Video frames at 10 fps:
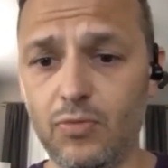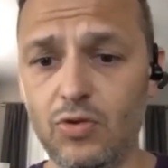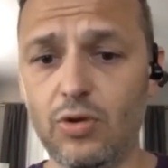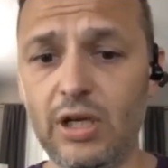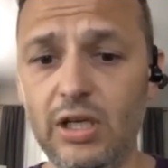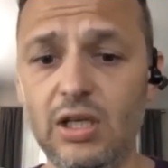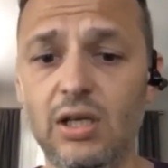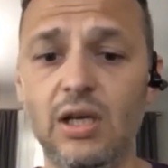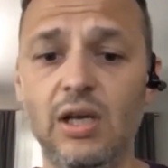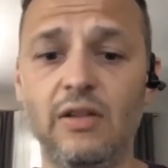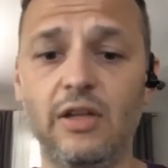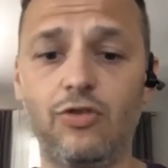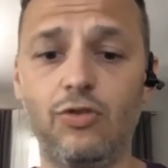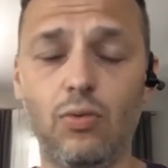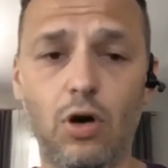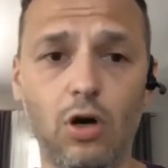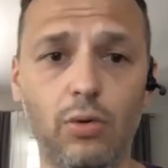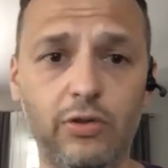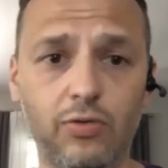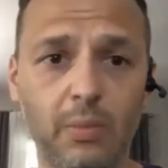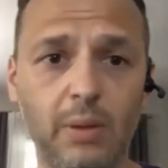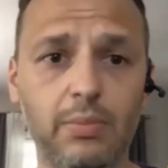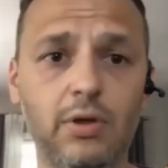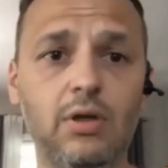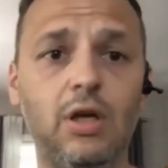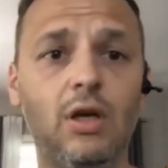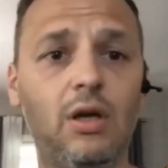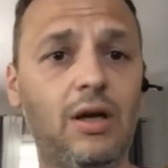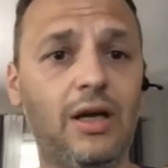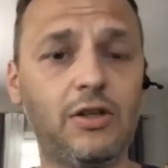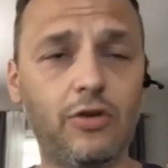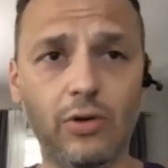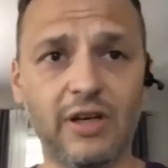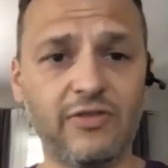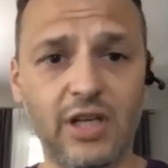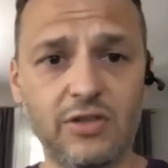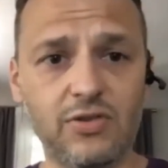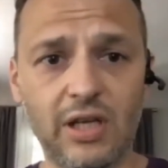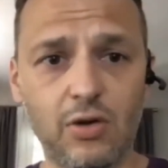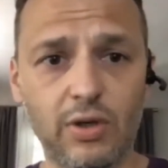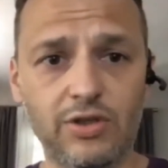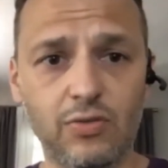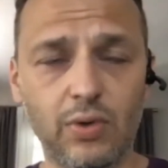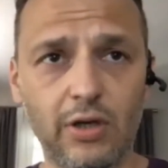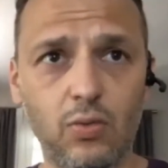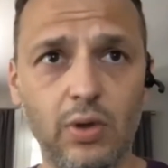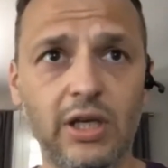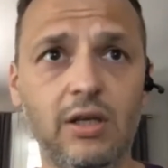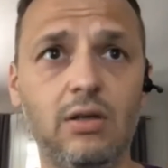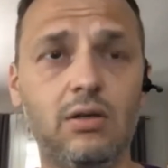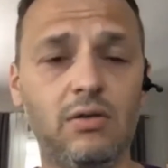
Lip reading: training, that you always remember, you don't have to answer that question right away.